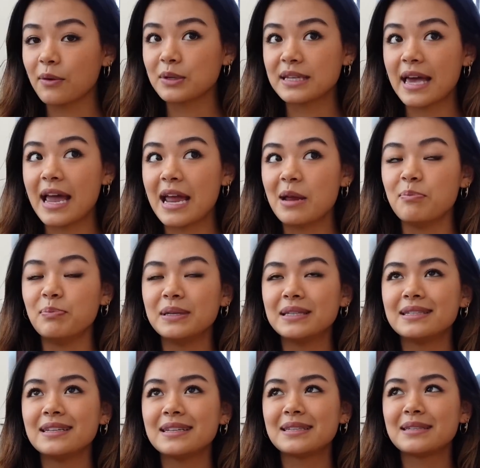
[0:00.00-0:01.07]
I was a
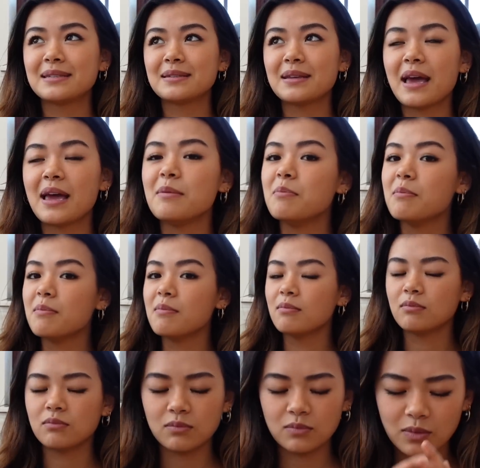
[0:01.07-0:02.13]
business and,
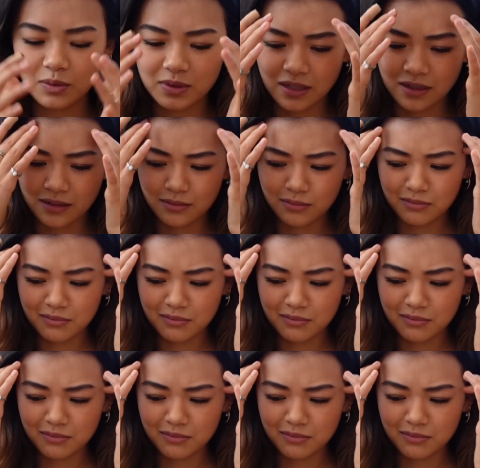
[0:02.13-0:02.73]
what was I?